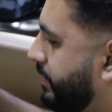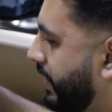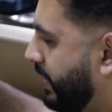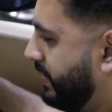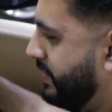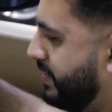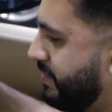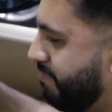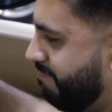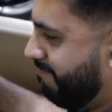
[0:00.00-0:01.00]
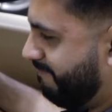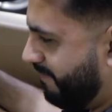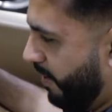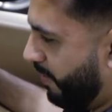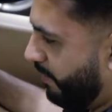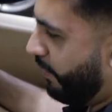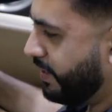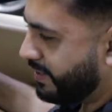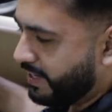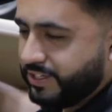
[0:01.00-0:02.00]
it's very,
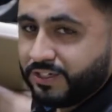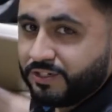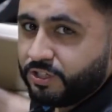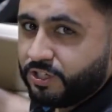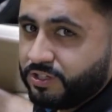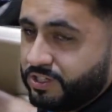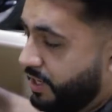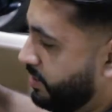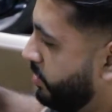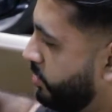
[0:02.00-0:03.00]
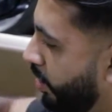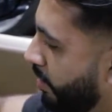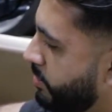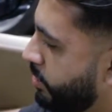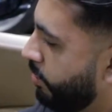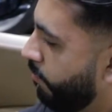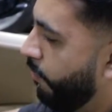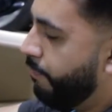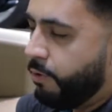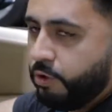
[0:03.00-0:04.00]
very dated as you can see. So it's time to
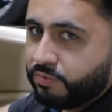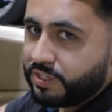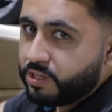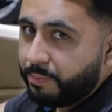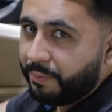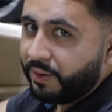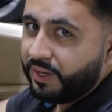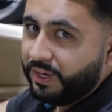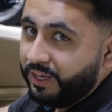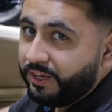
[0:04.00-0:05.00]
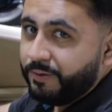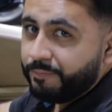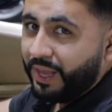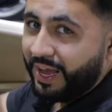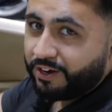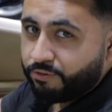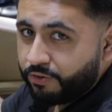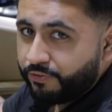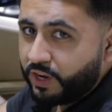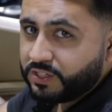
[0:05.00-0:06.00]
remove this completely, add a
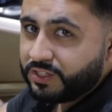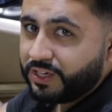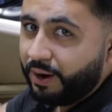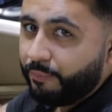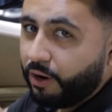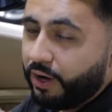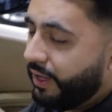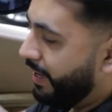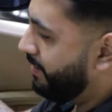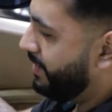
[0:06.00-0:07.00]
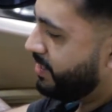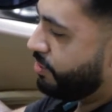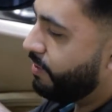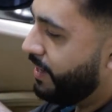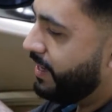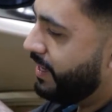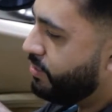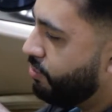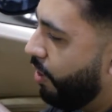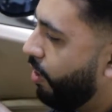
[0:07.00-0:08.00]
reversing camera, and this screen
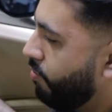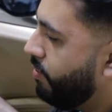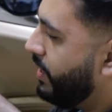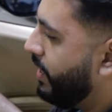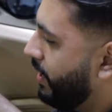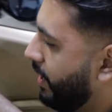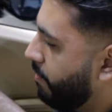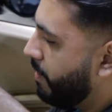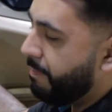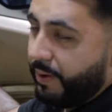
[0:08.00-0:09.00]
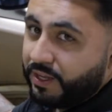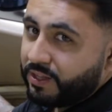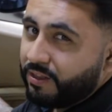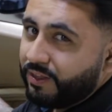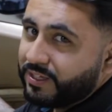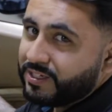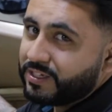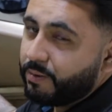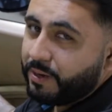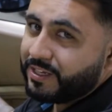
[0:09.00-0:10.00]
is not only going to be bigger than this, it's
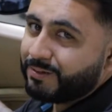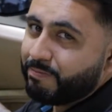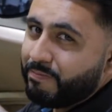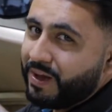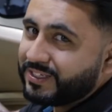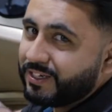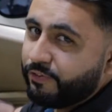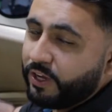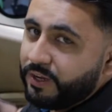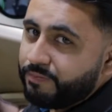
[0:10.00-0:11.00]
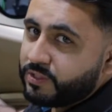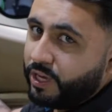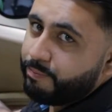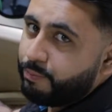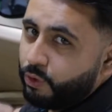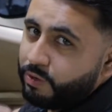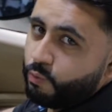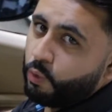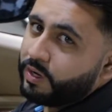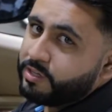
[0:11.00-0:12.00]
going to be a massive
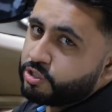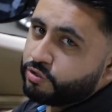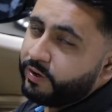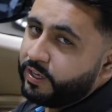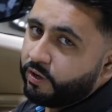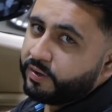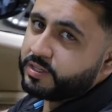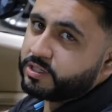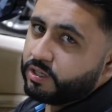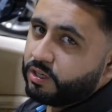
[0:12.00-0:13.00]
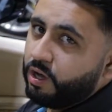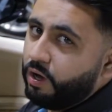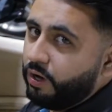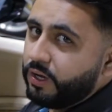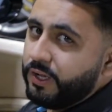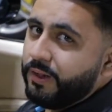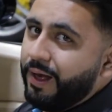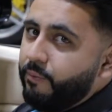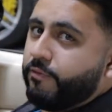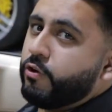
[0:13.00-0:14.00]
10.1-inch screen going into the car.
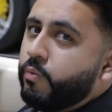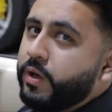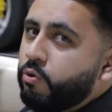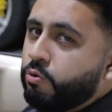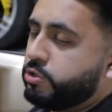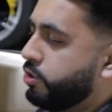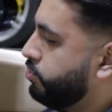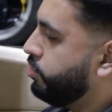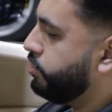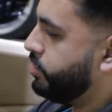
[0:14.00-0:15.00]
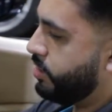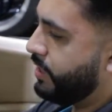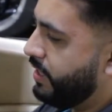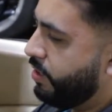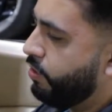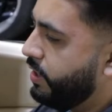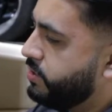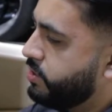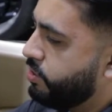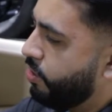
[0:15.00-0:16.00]
However, we also do sleek looking
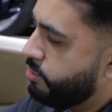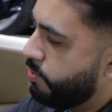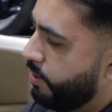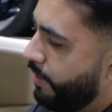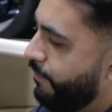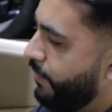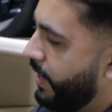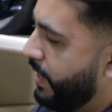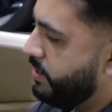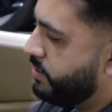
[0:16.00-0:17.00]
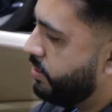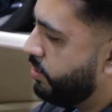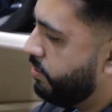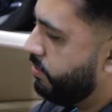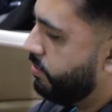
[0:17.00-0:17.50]
designs where they fit into...